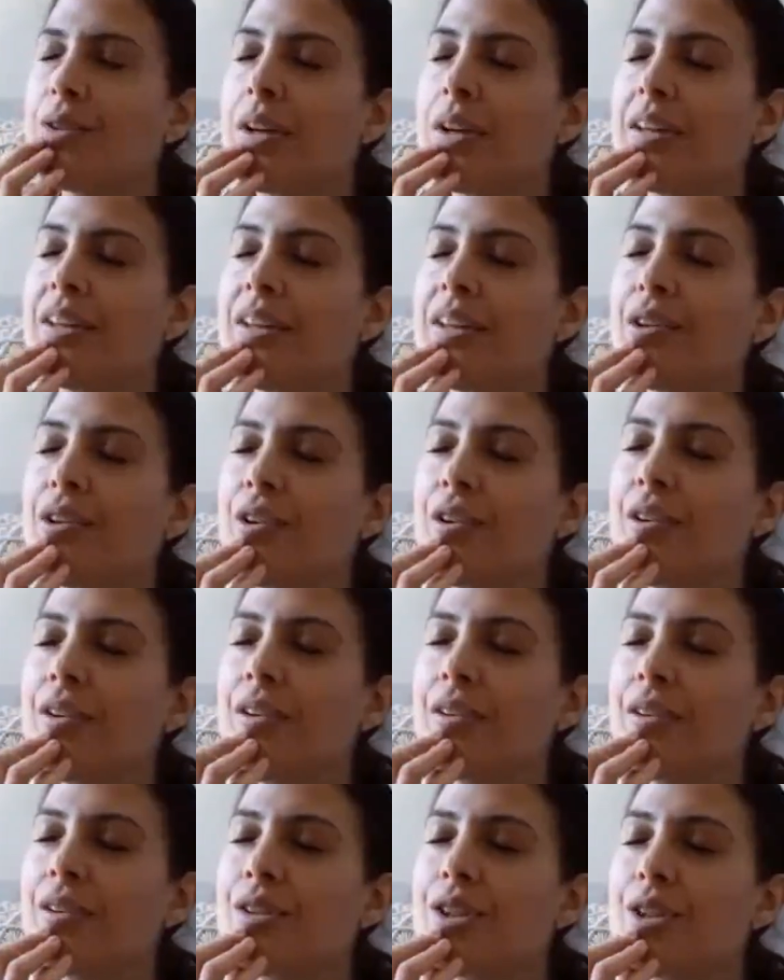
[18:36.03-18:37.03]

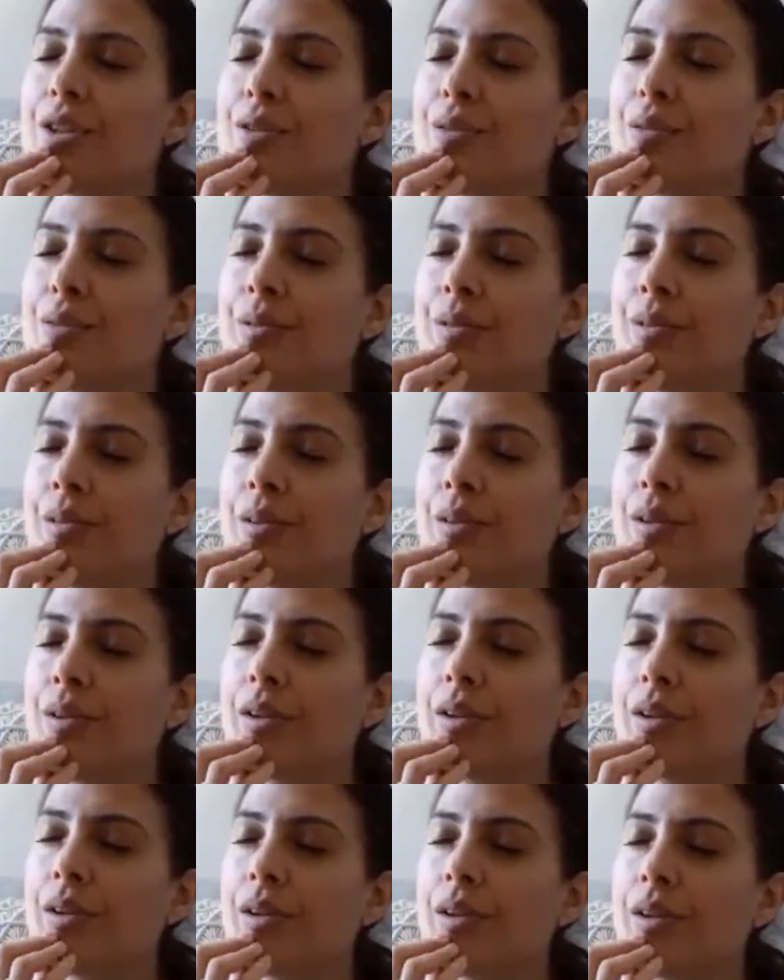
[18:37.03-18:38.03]
year or two,
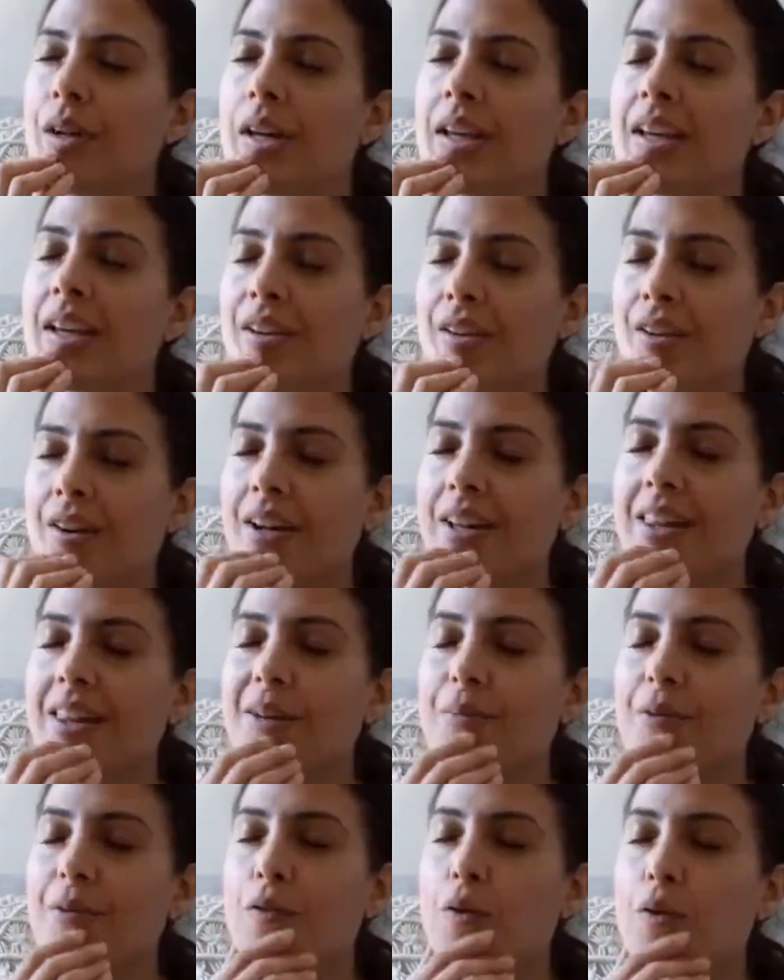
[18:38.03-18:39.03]
a year, I
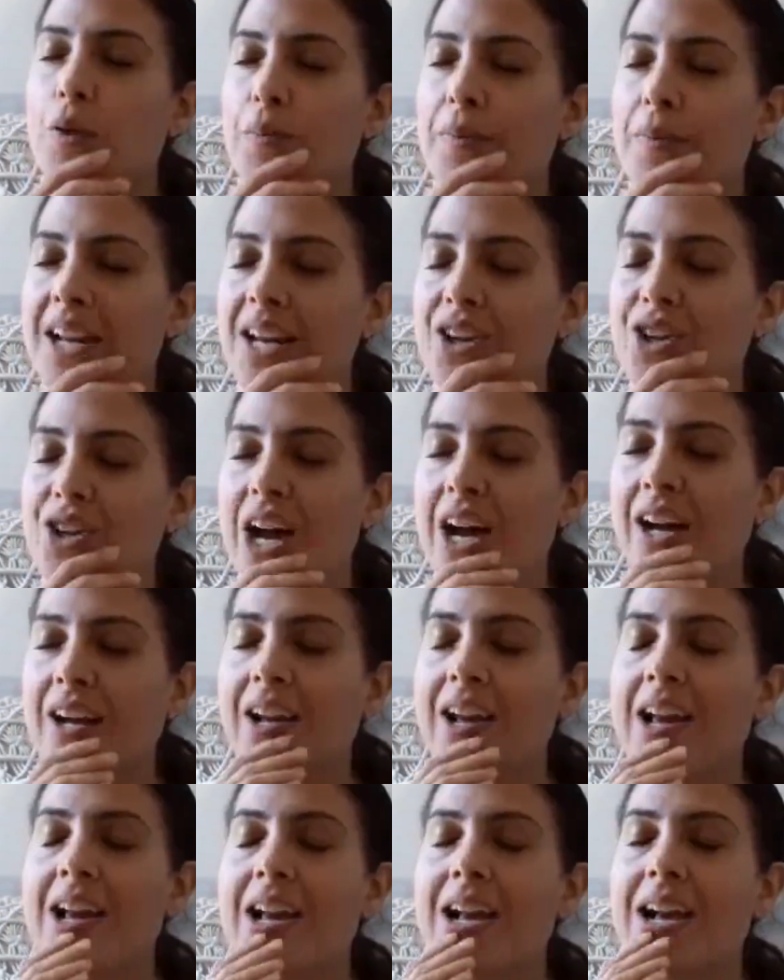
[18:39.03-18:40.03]
think, before meeting Jack.
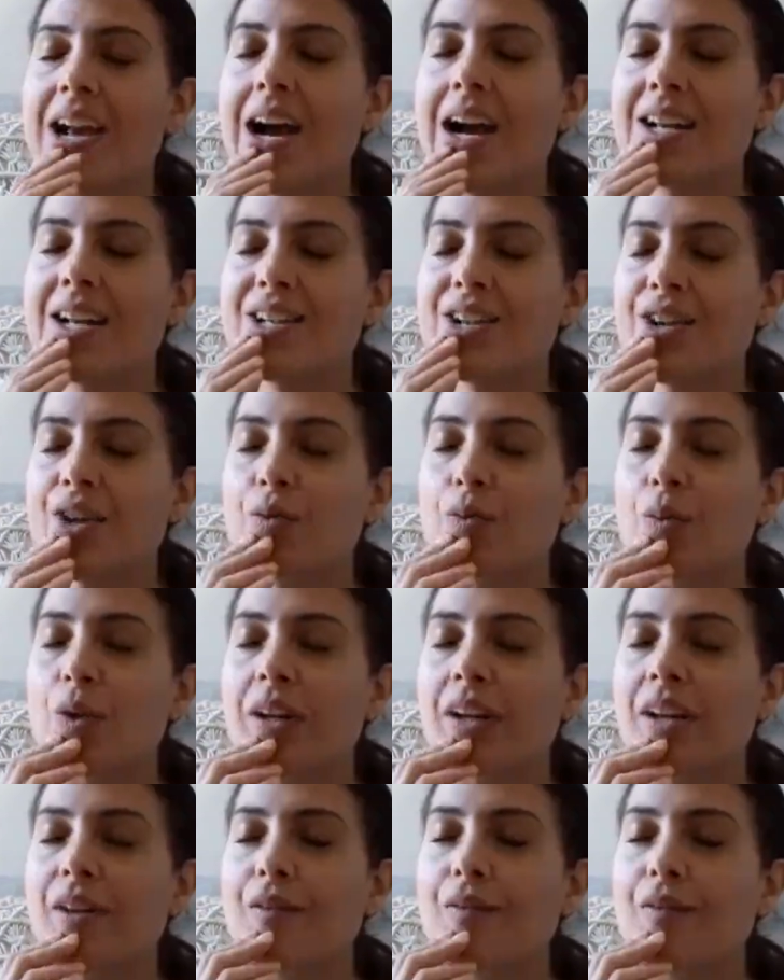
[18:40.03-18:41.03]
I started
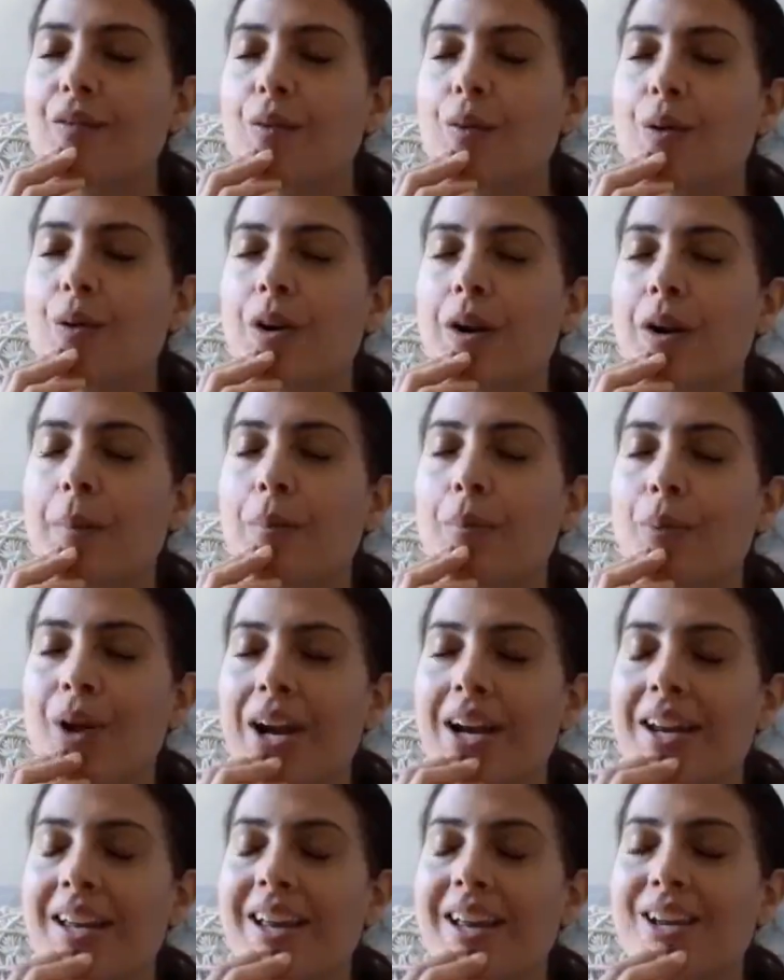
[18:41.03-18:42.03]
working for a
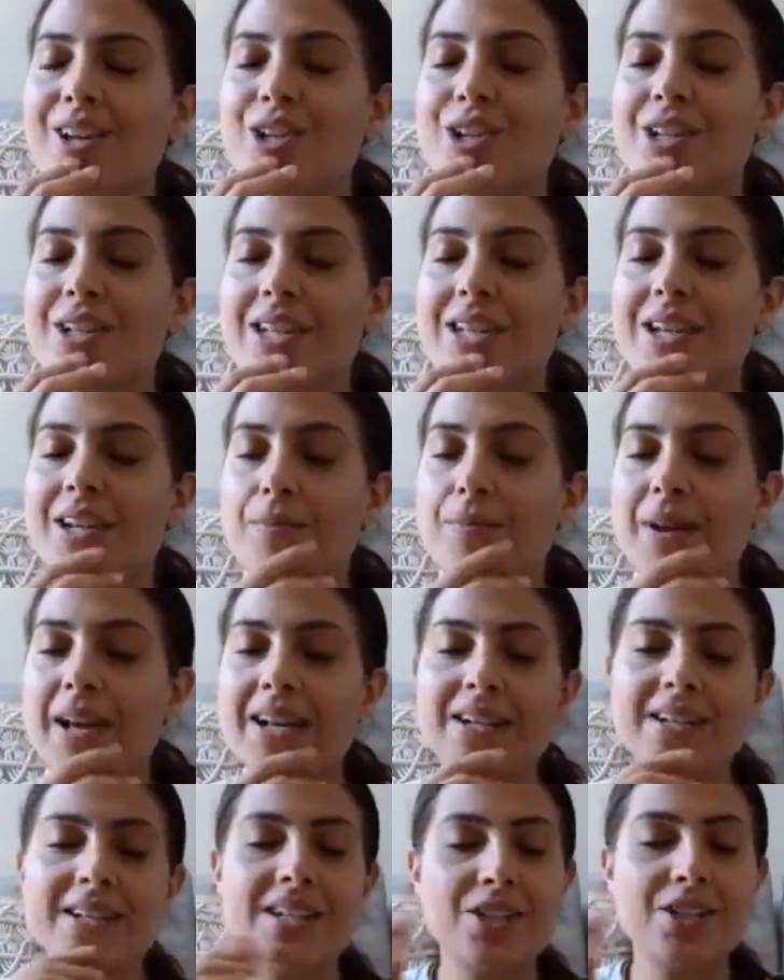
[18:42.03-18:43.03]
branding agency in a
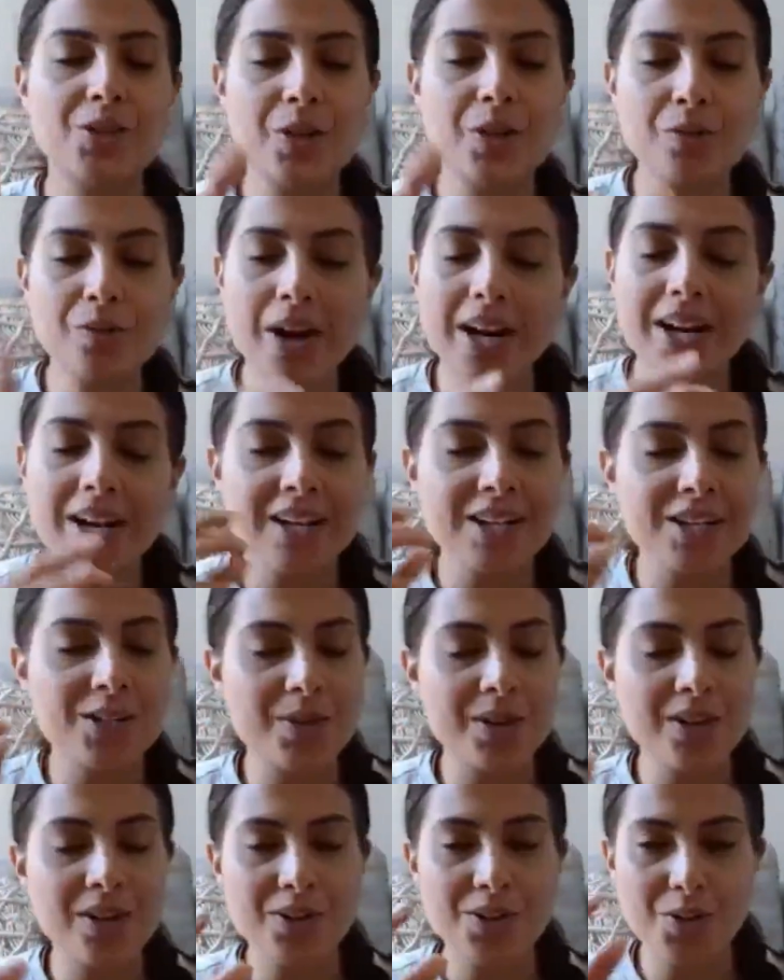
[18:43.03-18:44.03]
magazine, doing writing,
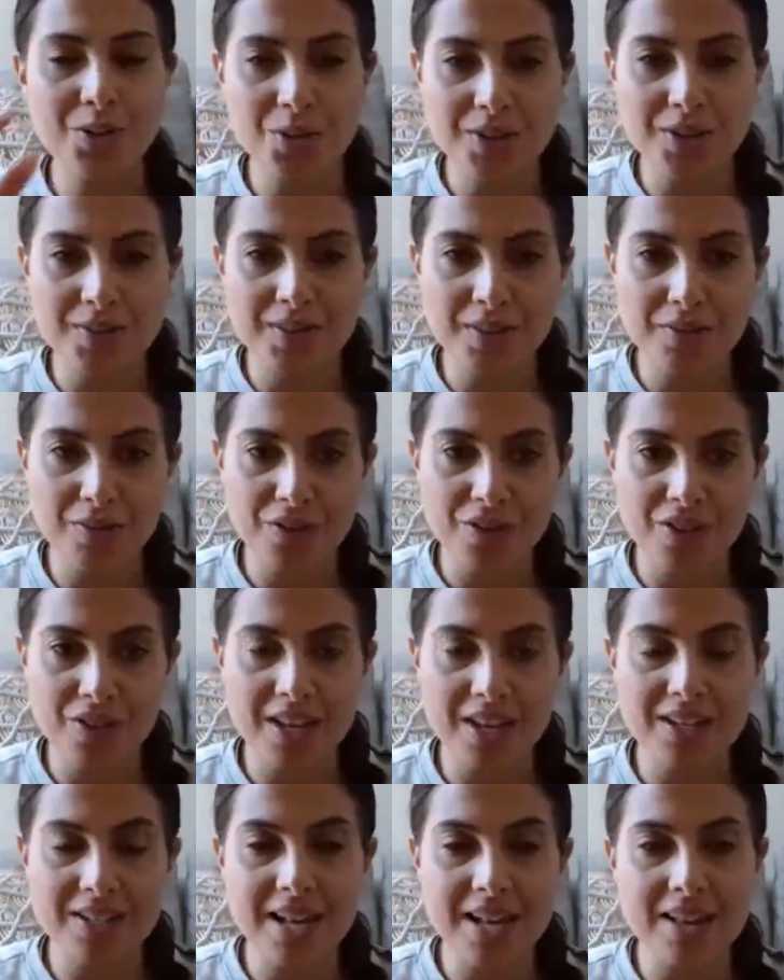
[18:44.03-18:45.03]
doing all sorts of different
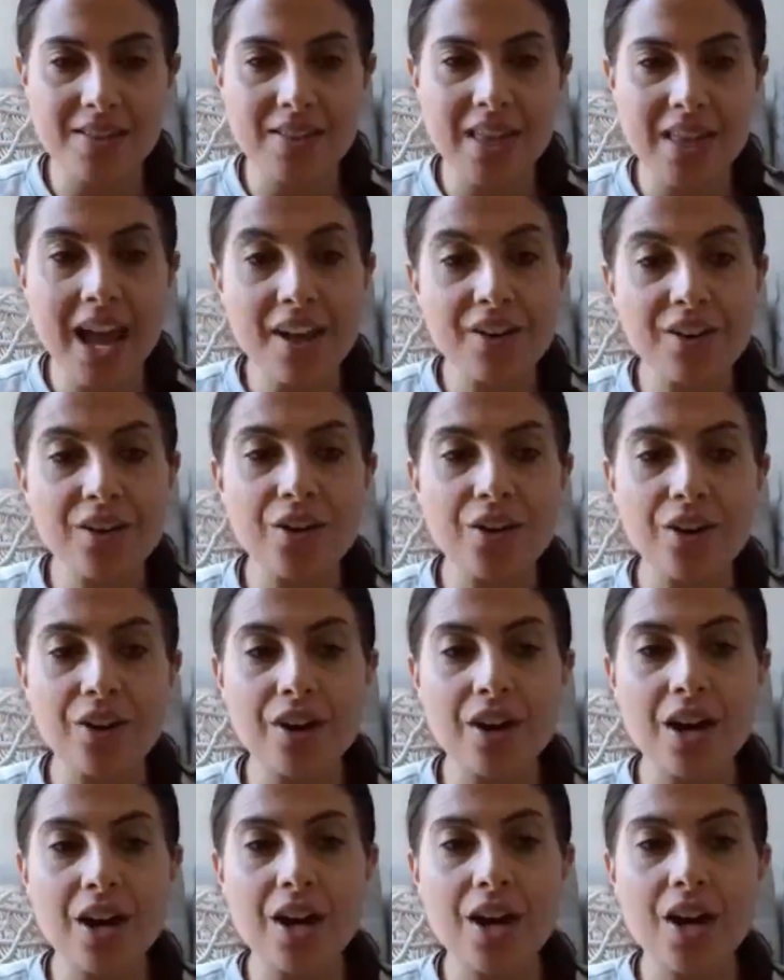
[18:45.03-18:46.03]
things. And the
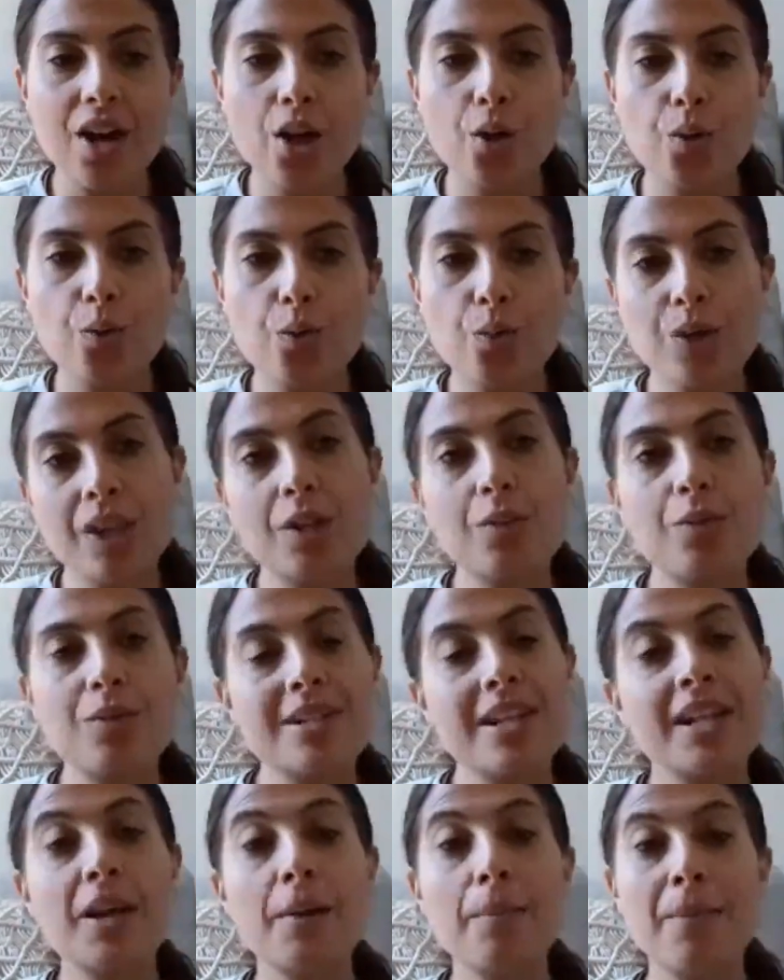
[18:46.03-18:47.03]
editor really
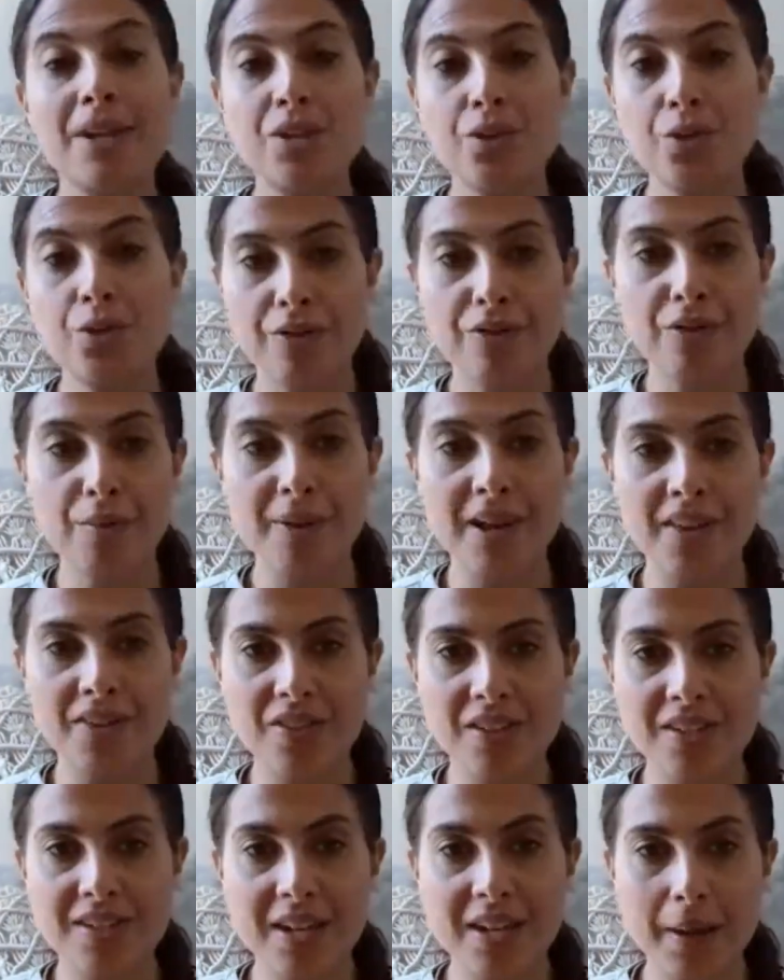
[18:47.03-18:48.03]
was like a mentor for me at
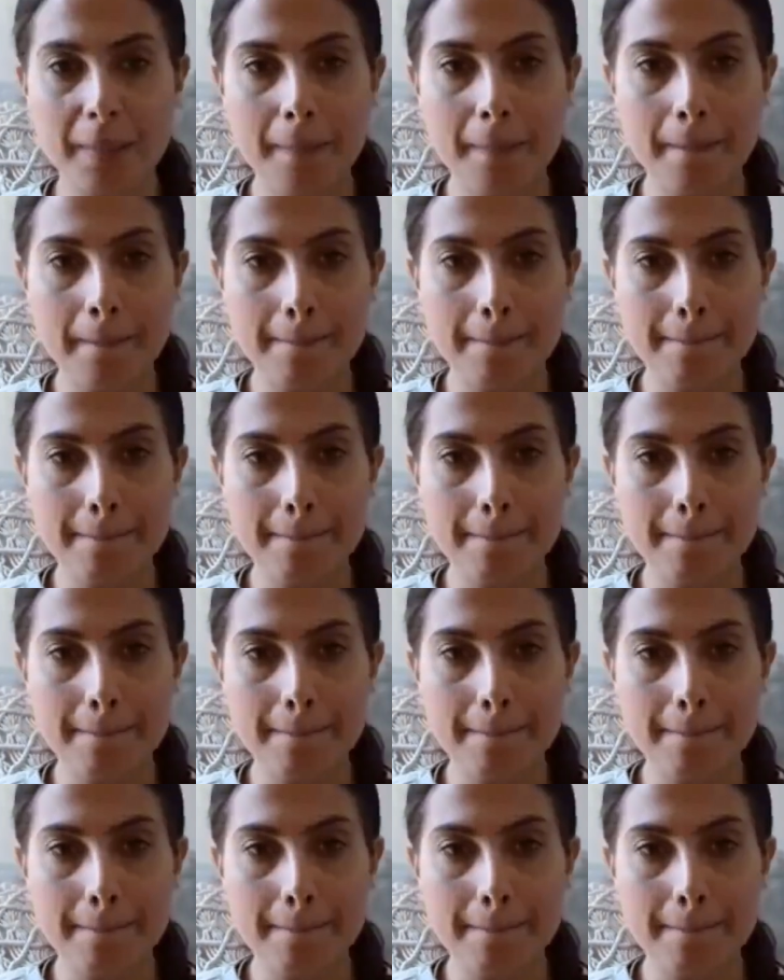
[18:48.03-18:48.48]
the time.